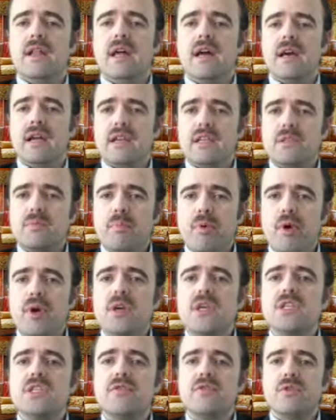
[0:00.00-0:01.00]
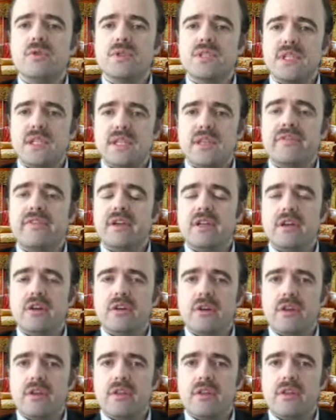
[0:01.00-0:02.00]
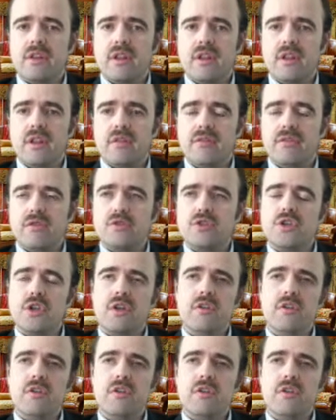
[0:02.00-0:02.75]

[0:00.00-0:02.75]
it is poised for significant growth in the future.